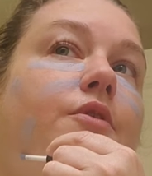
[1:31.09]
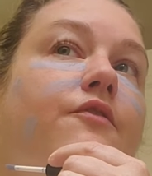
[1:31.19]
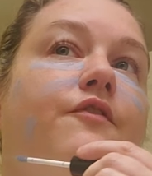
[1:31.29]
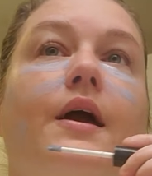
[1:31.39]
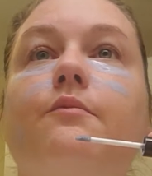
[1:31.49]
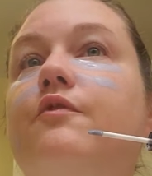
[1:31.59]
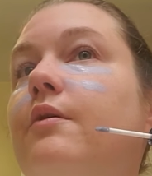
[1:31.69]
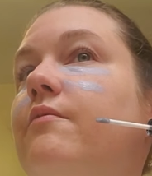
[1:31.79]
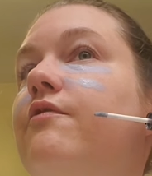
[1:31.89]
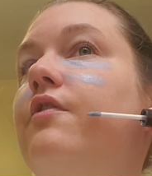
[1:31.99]
The
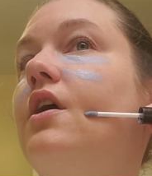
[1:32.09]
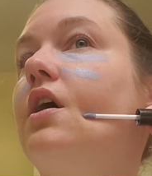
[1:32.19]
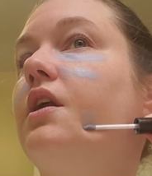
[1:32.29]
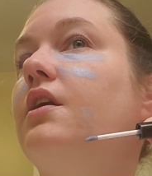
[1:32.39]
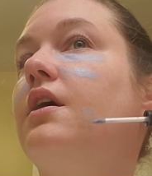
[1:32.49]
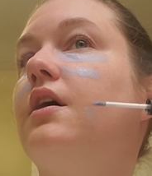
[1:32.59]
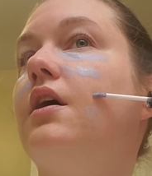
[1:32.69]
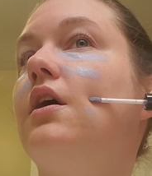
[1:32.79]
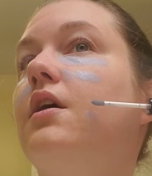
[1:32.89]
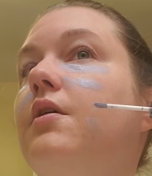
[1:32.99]
FabFitFun,
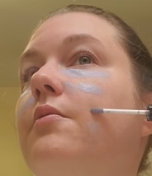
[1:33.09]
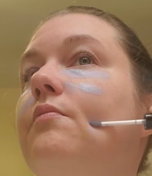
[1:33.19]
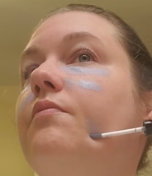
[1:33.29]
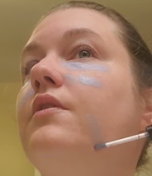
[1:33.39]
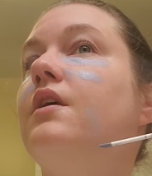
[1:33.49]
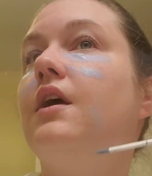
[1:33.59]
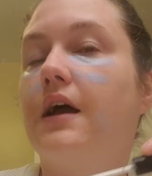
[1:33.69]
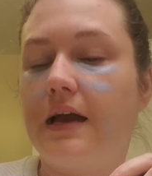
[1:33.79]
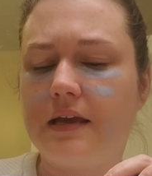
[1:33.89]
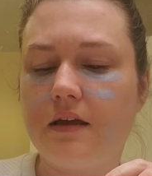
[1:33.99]

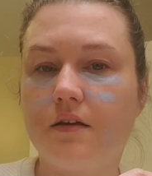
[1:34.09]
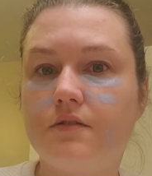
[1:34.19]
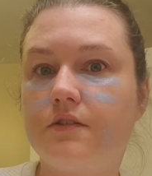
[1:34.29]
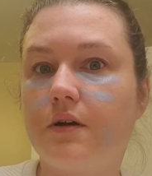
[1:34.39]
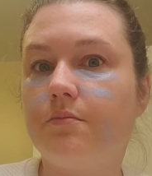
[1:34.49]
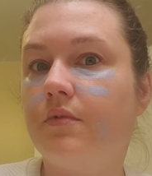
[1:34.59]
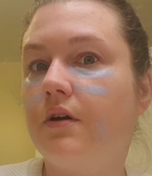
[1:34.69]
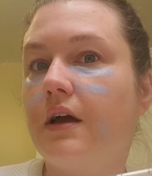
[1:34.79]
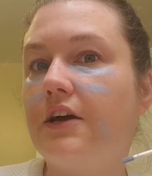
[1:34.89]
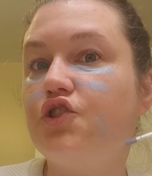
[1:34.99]
I get some,
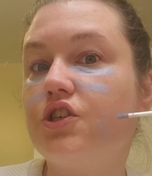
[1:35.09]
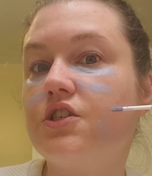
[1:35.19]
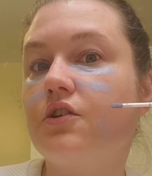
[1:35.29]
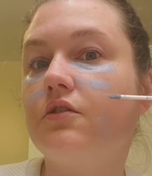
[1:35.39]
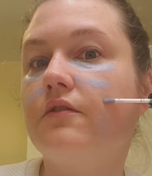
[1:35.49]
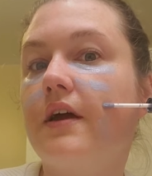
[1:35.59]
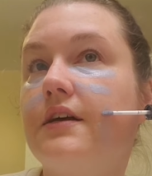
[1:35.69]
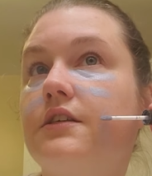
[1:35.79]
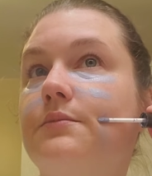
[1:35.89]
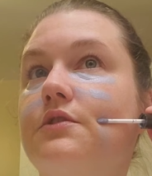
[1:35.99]
I just started that
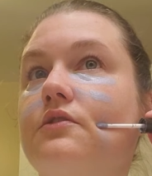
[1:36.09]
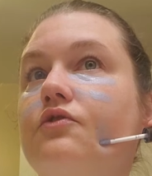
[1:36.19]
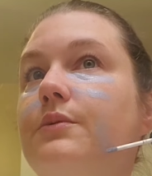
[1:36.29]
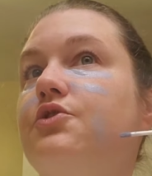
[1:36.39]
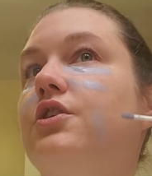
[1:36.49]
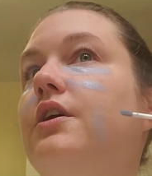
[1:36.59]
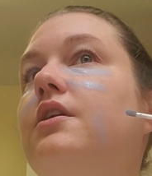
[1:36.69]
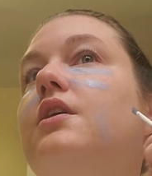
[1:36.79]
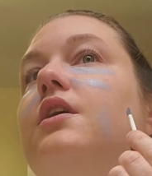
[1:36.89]
subscription,